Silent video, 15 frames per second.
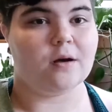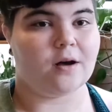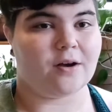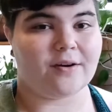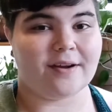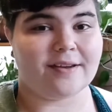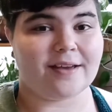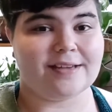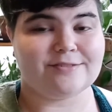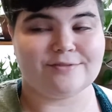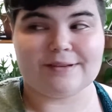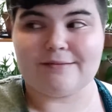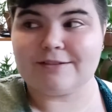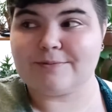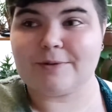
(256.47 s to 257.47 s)
Alright guys, so
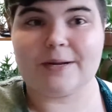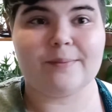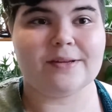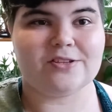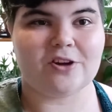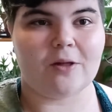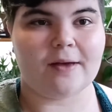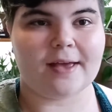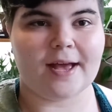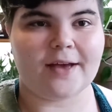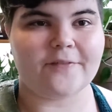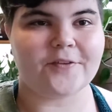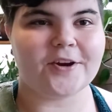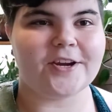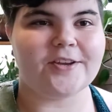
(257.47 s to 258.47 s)
that was pretty much all I
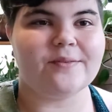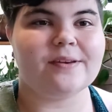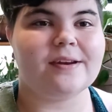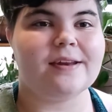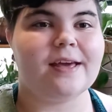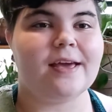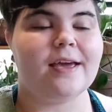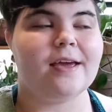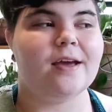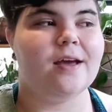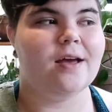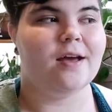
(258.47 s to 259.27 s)
have for you today.